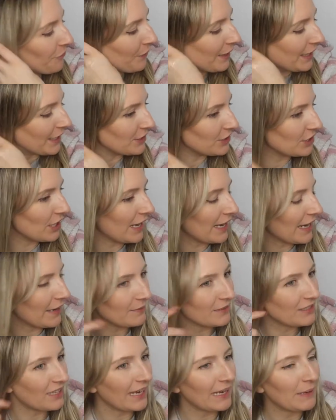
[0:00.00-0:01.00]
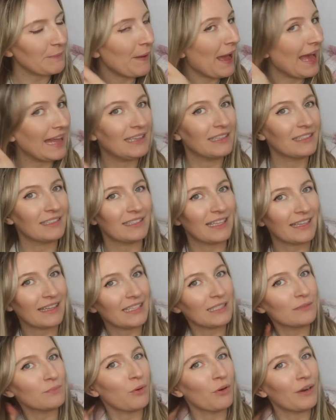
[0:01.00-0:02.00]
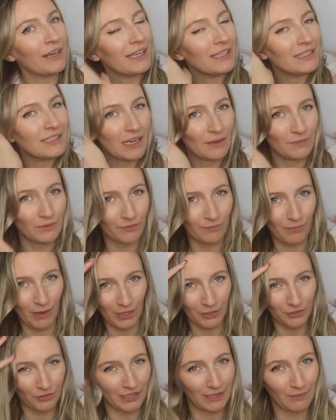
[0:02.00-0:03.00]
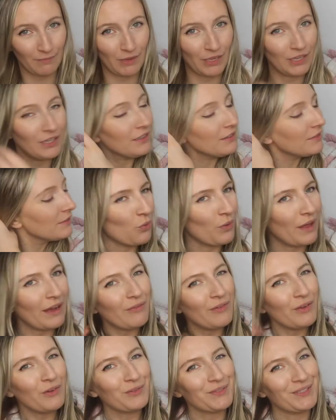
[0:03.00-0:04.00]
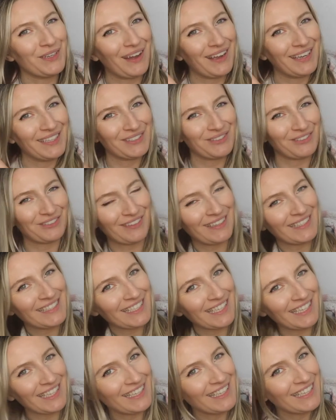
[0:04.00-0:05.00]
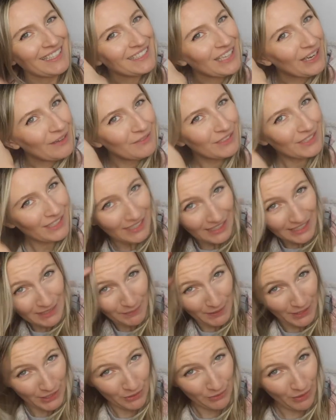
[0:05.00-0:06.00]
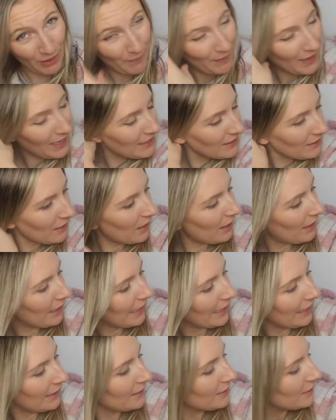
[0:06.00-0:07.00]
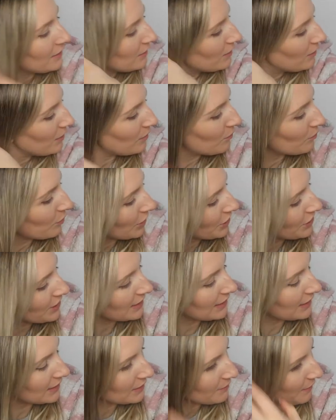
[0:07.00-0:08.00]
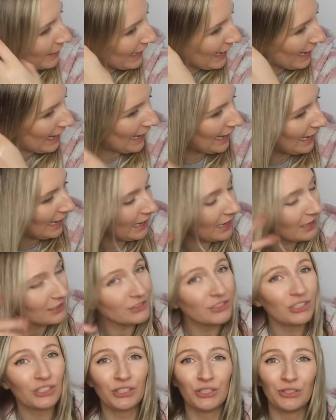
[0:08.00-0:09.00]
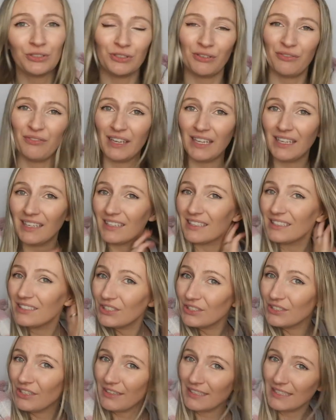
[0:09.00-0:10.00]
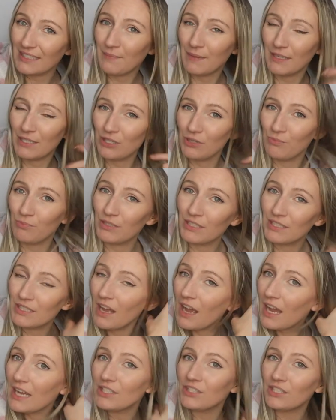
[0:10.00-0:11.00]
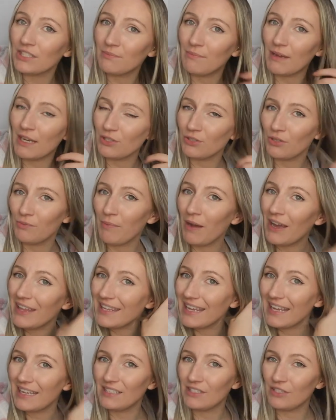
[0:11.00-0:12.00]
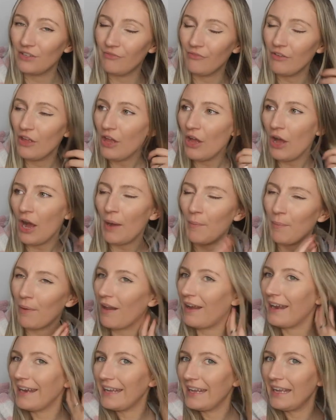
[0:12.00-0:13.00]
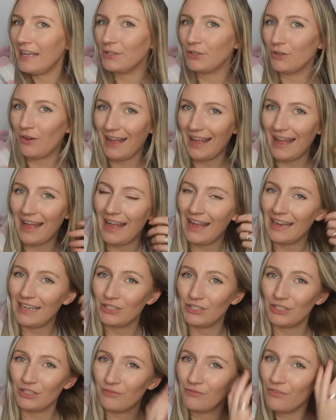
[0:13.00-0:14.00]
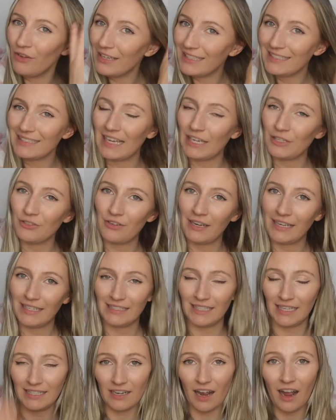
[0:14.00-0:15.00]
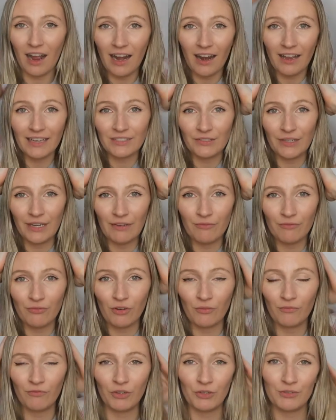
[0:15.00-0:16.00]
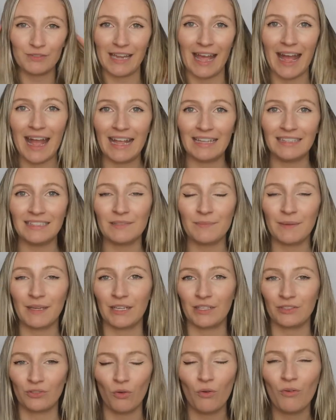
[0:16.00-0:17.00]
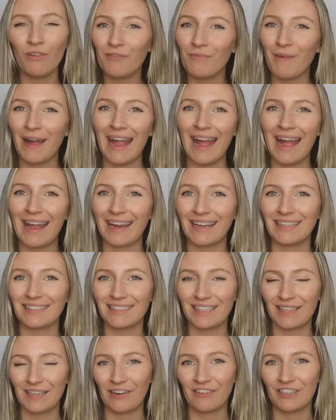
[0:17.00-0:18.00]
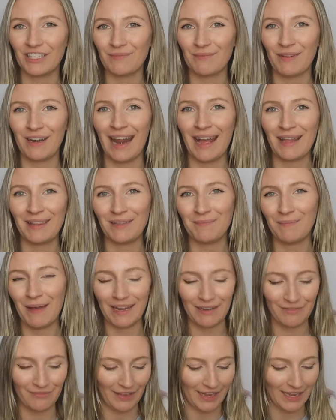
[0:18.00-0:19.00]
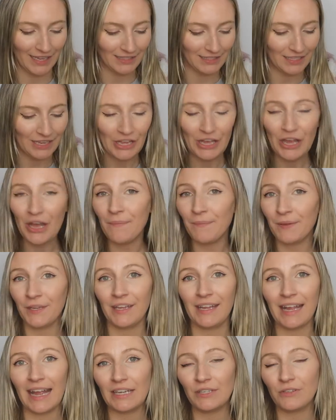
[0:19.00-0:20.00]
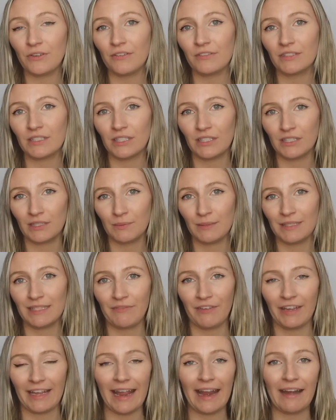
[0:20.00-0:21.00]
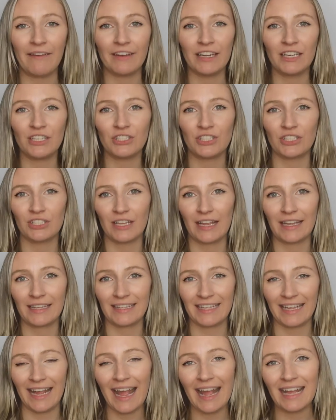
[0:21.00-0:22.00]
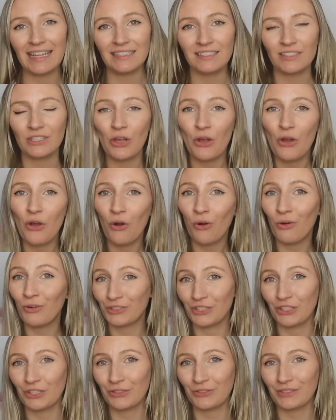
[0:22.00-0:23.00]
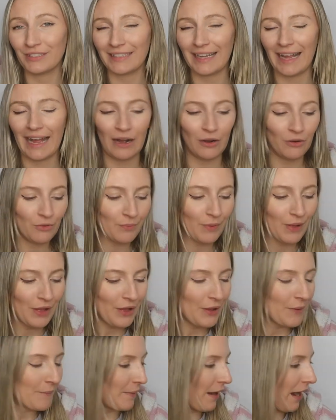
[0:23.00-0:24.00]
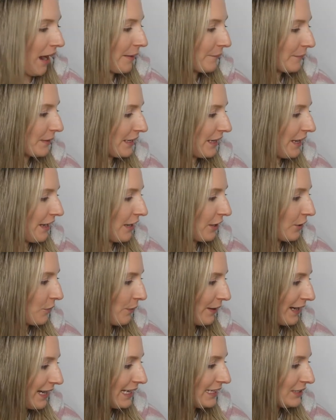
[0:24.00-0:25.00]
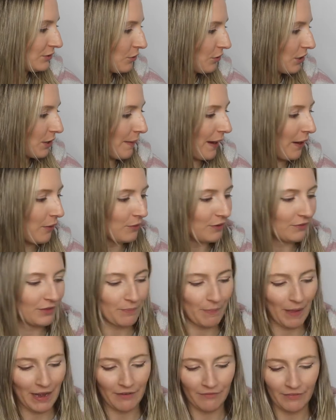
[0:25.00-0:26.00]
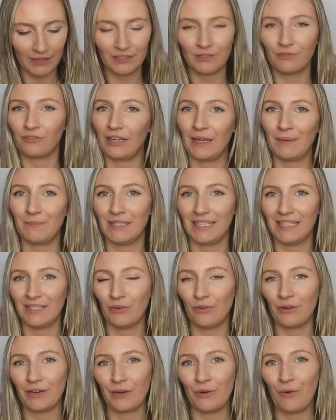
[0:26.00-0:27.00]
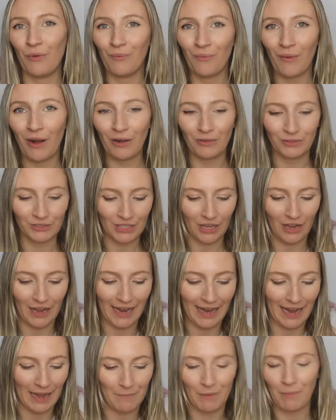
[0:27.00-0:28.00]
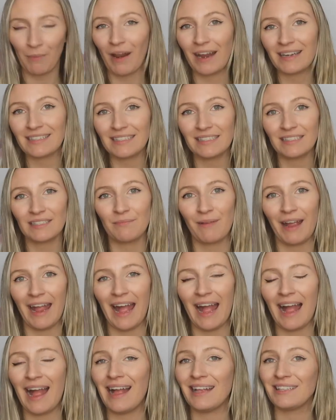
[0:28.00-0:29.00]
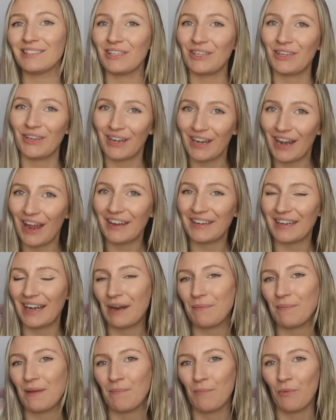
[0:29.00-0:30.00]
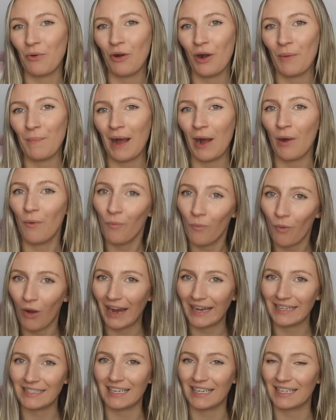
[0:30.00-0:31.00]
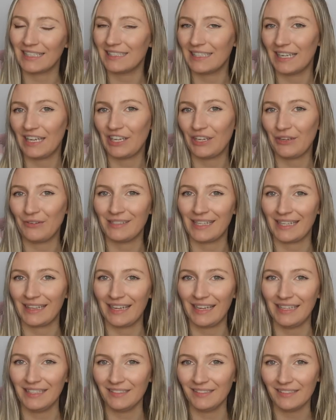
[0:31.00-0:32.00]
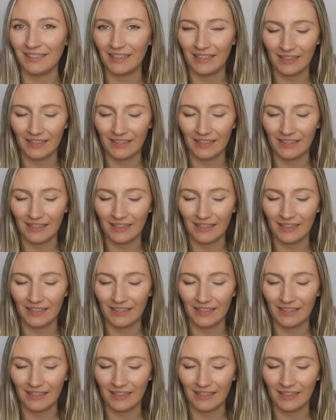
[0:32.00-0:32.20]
Which it's like pence at this point in terms of per treatment. Well, that feels nice already. So I'm just gonna speed you up as I brush this into my hair. Just use your fingers, you don't need to be too precise. Just make sure by the end of applying it, your hair is just fully saturated. I like doing it from root to ends because all of my hair gets the nourishment and the benefits, but you can do it to specific areas, just like the ends or just your scalp. But I'm gonna quickly talk about all of the benefits of grapeseed oil whilst I am applying this to my hair so you can learn a little bit more about why to consider using this.